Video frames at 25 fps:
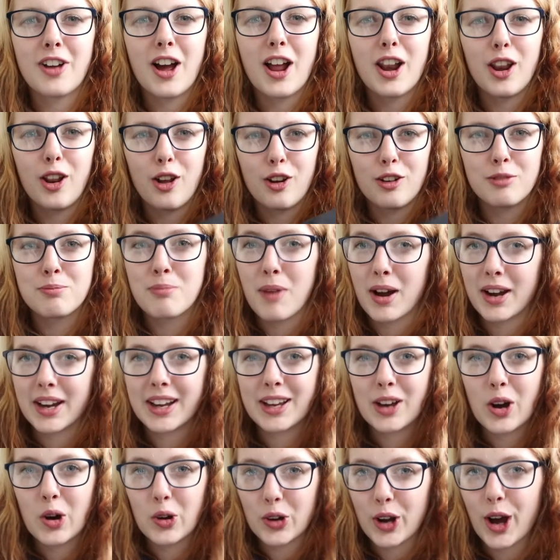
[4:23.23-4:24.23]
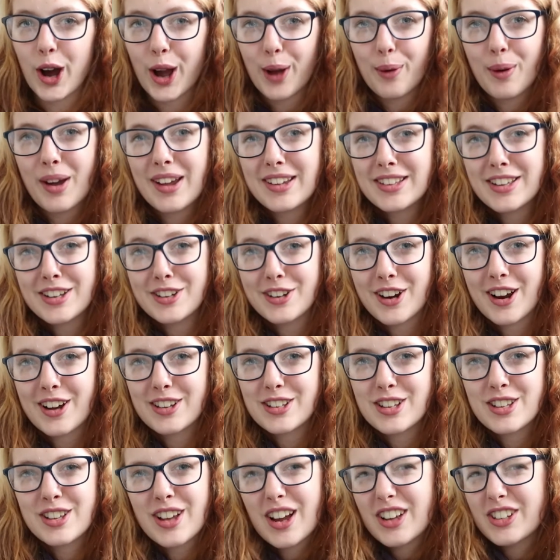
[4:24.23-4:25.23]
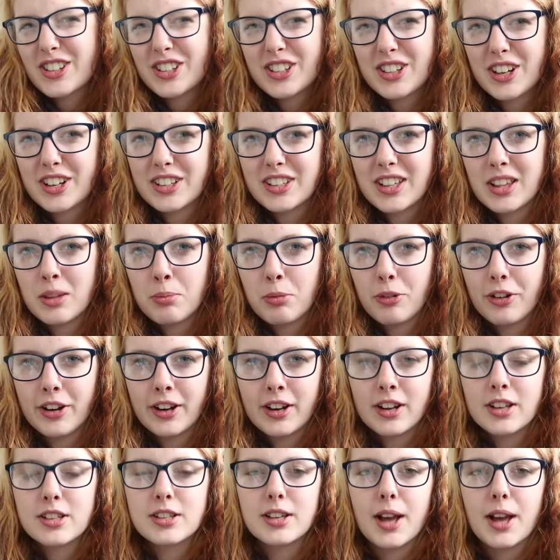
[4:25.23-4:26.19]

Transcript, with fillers: a lot of money on high-waisted trousers. I just don't see the point.